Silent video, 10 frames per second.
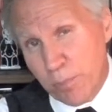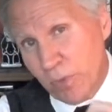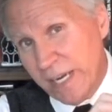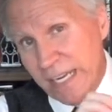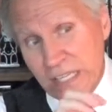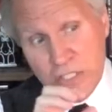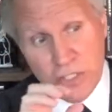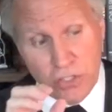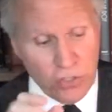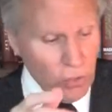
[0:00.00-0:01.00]
breaks
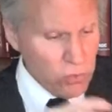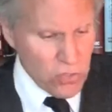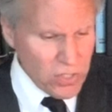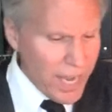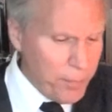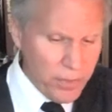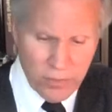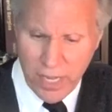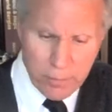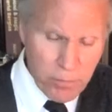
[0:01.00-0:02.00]
and you don't stop
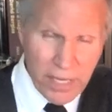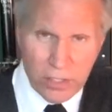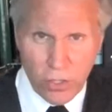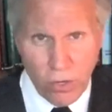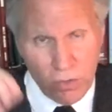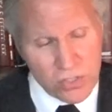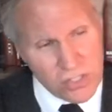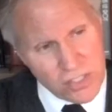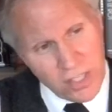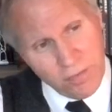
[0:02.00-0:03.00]
and make notes
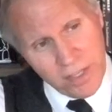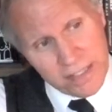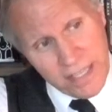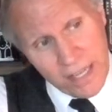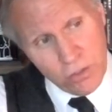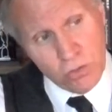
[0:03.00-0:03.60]
and stuff like that.